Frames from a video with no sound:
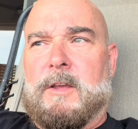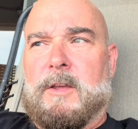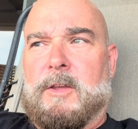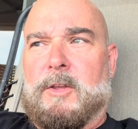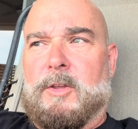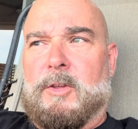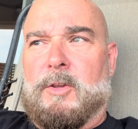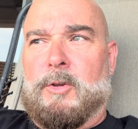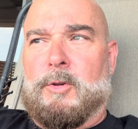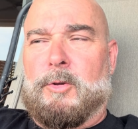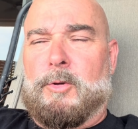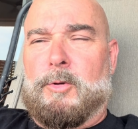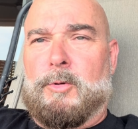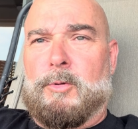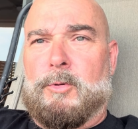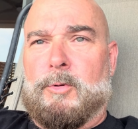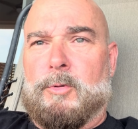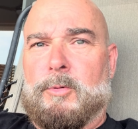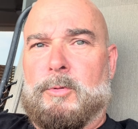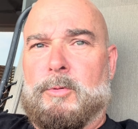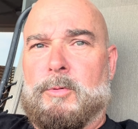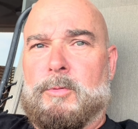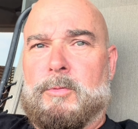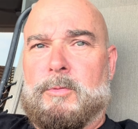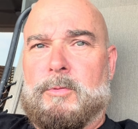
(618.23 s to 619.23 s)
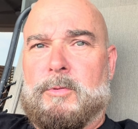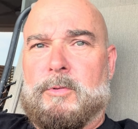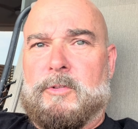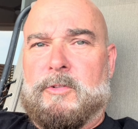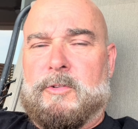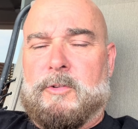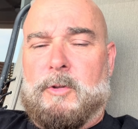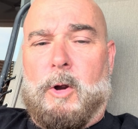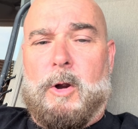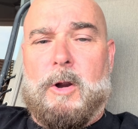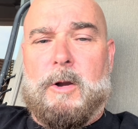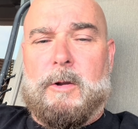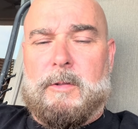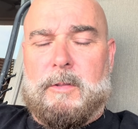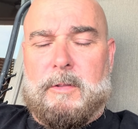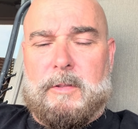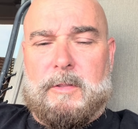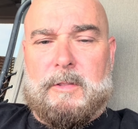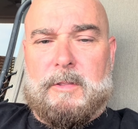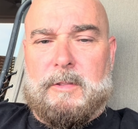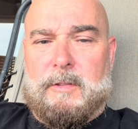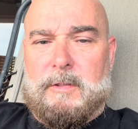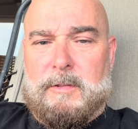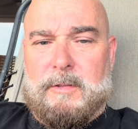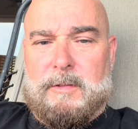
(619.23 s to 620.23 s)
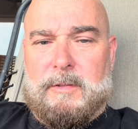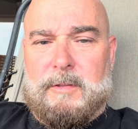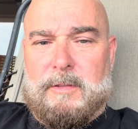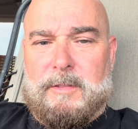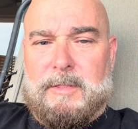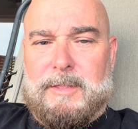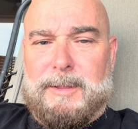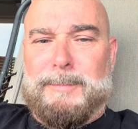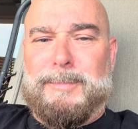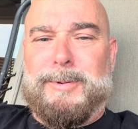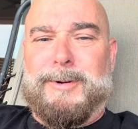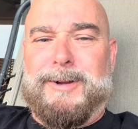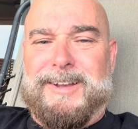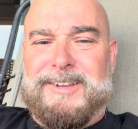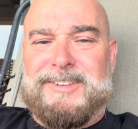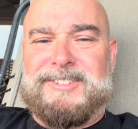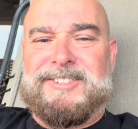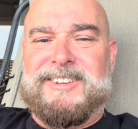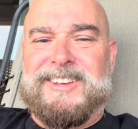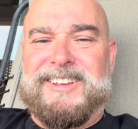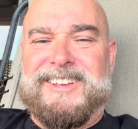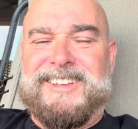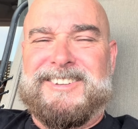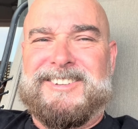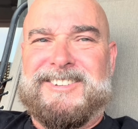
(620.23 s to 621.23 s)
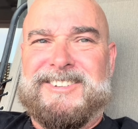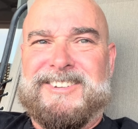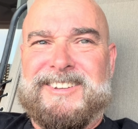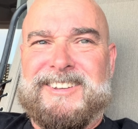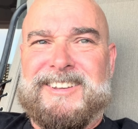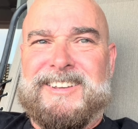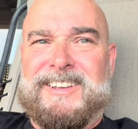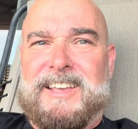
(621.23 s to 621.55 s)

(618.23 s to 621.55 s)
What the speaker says: you start the process,